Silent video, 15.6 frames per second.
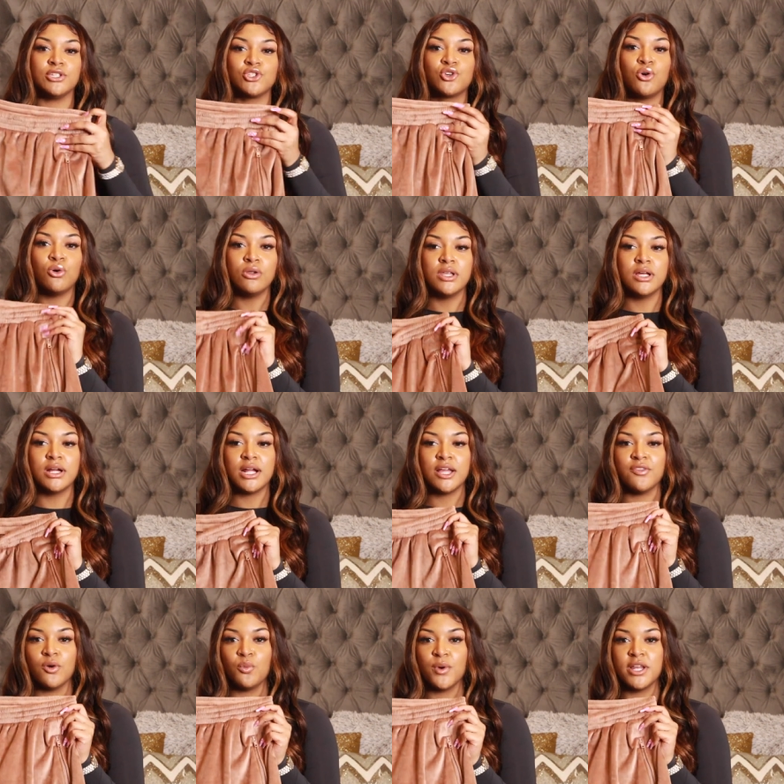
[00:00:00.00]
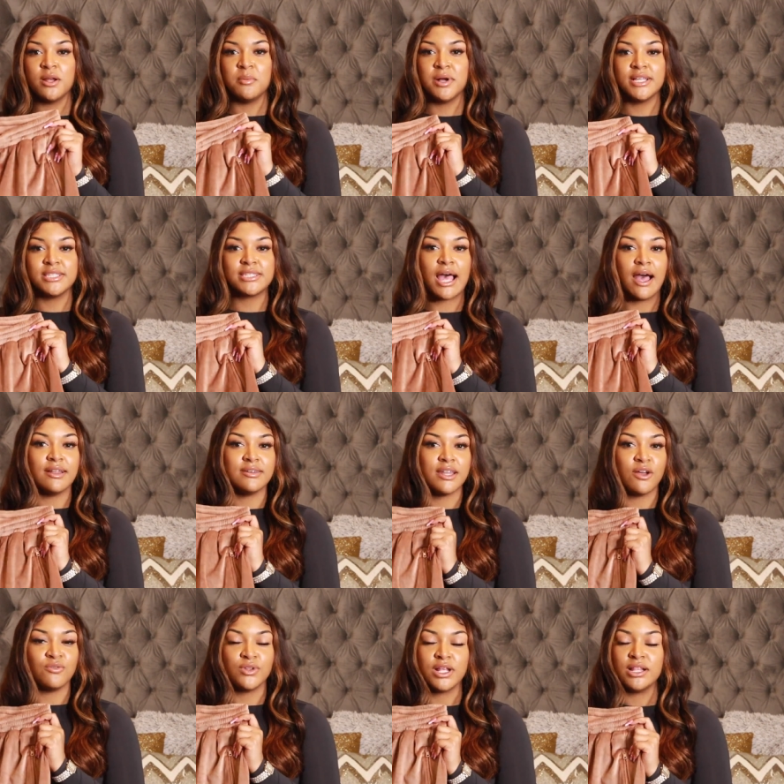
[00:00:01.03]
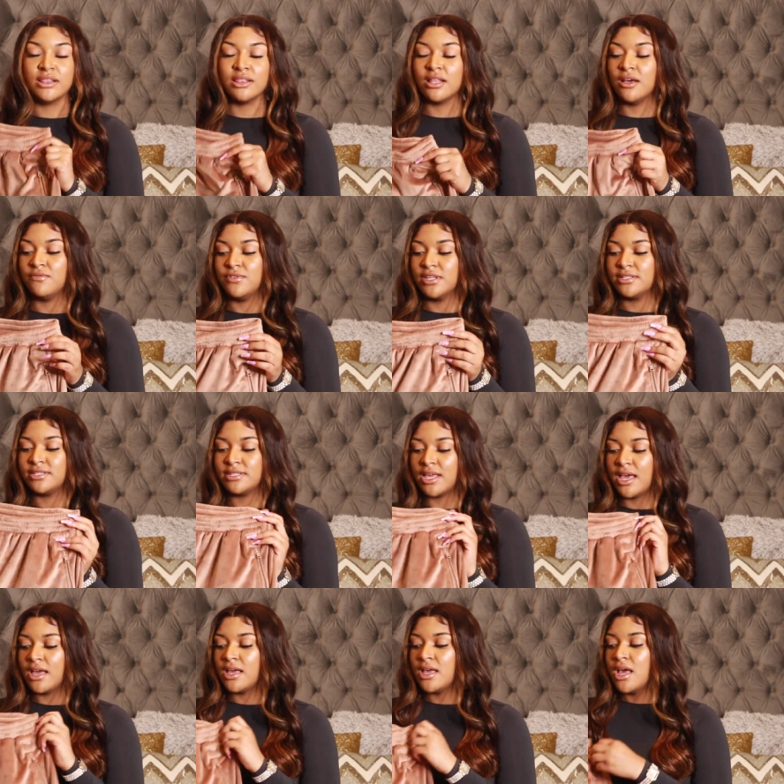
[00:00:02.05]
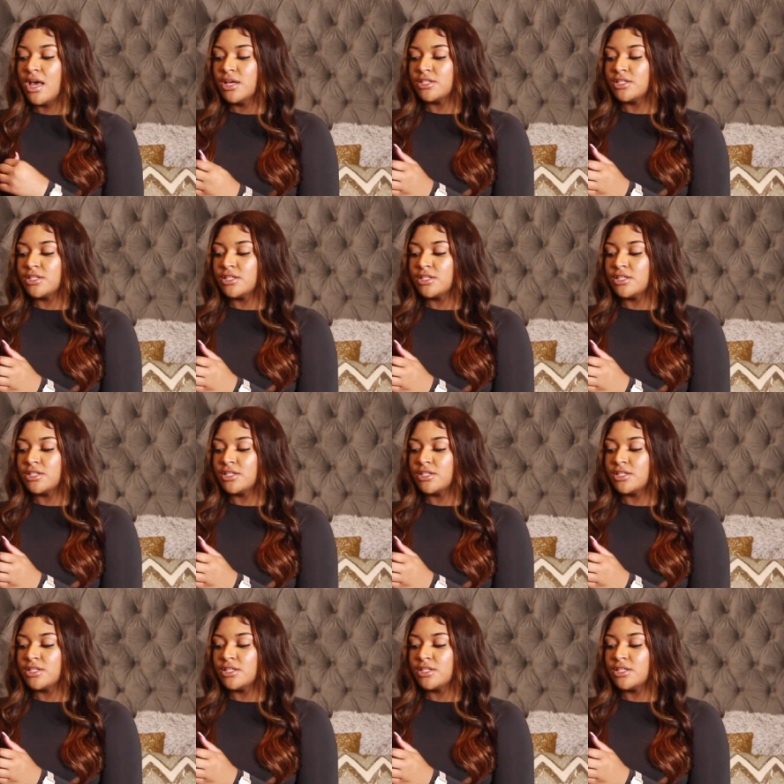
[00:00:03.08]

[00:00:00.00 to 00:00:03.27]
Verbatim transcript: it's cooler in the winter months. I definitely love this set.